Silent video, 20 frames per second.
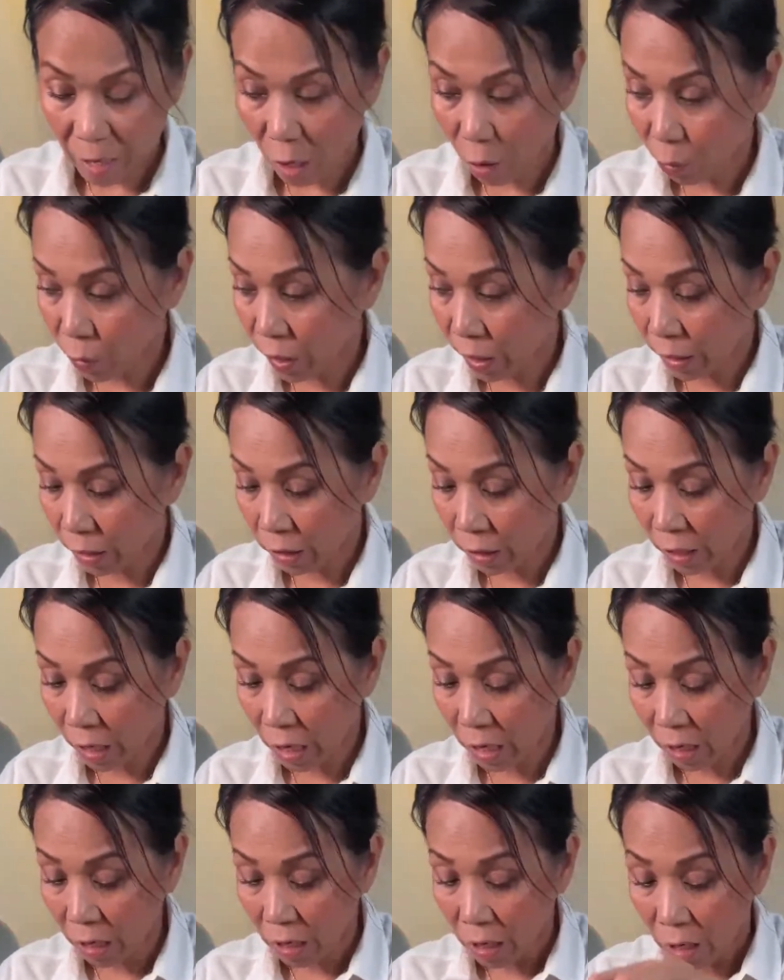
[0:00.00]
work.
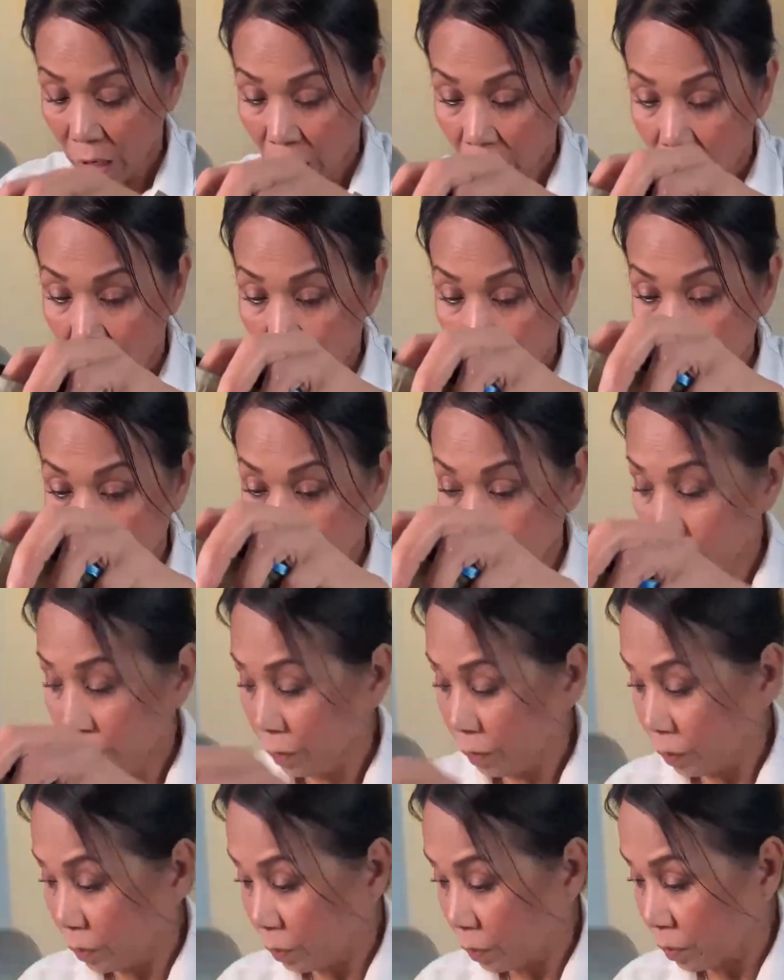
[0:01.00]
Okay. Um,
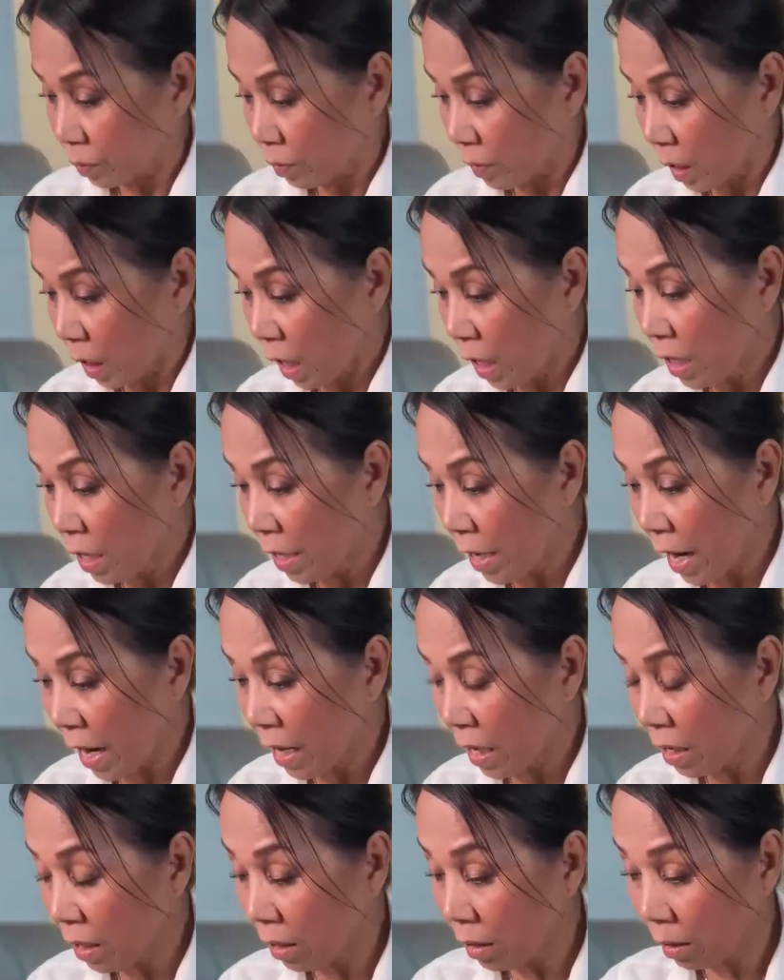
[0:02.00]
in the
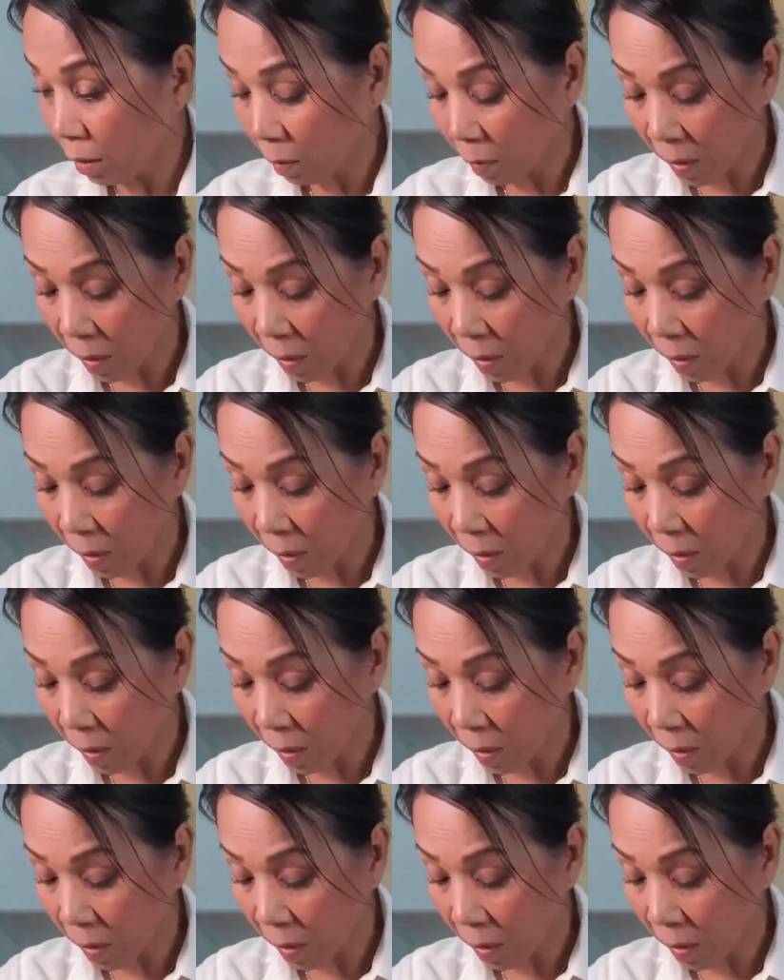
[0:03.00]
day